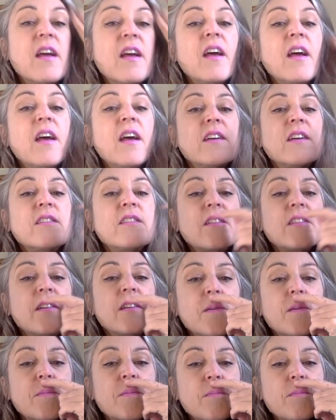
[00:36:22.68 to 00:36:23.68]
And
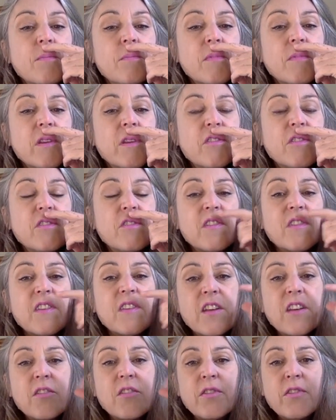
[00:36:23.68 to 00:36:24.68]
um, let's just
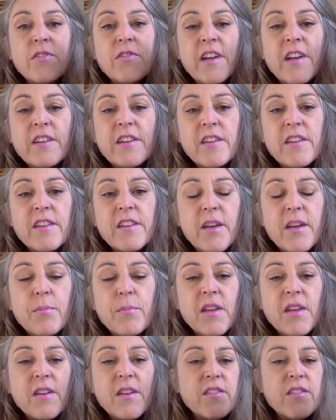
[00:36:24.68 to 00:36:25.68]
kind of reflect on that
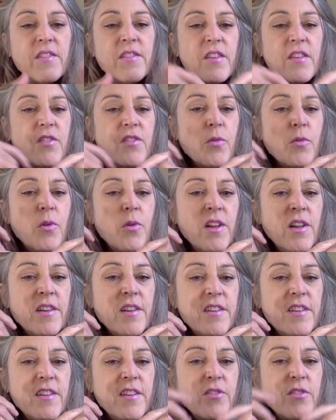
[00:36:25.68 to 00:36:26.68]
because that's
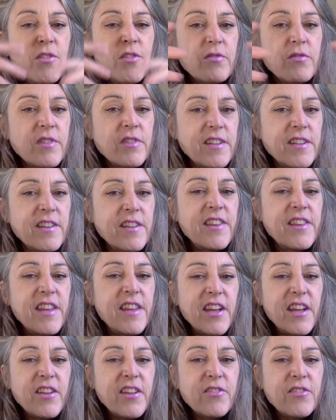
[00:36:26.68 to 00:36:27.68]
quality of the real
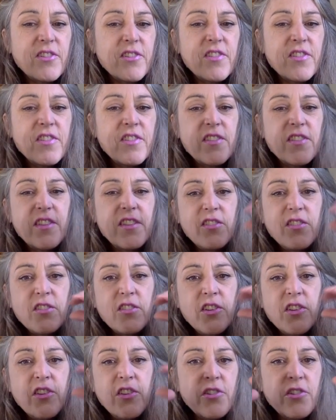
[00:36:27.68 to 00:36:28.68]
thing versus these
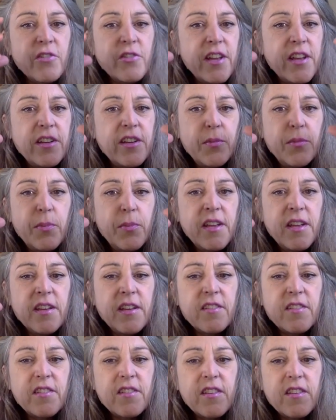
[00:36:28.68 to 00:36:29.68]
curated
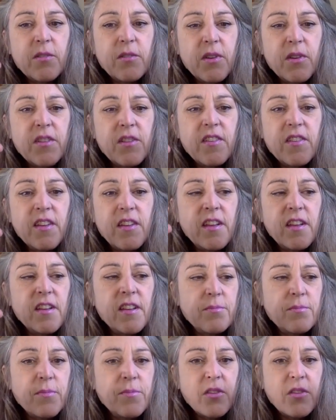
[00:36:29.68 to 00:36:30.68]
peeks that we see
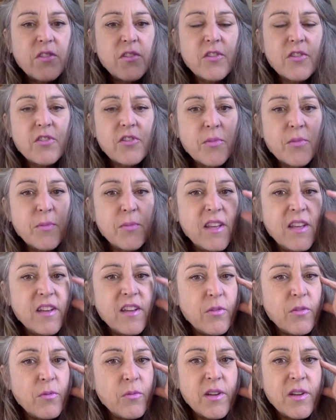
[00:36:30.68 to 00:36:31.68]
on social
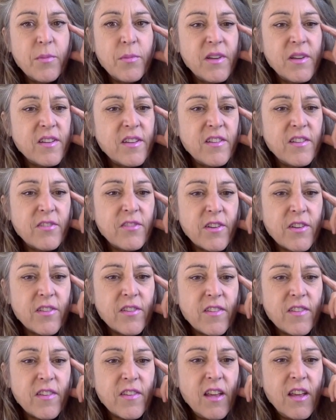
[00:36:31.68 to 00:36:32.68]
media. What a big
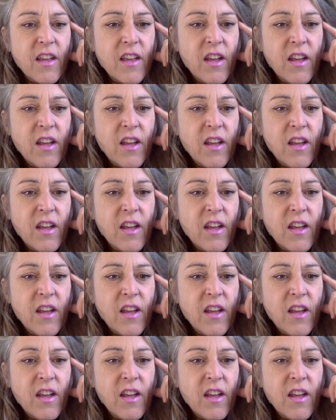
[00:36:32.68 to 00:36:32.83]
difference!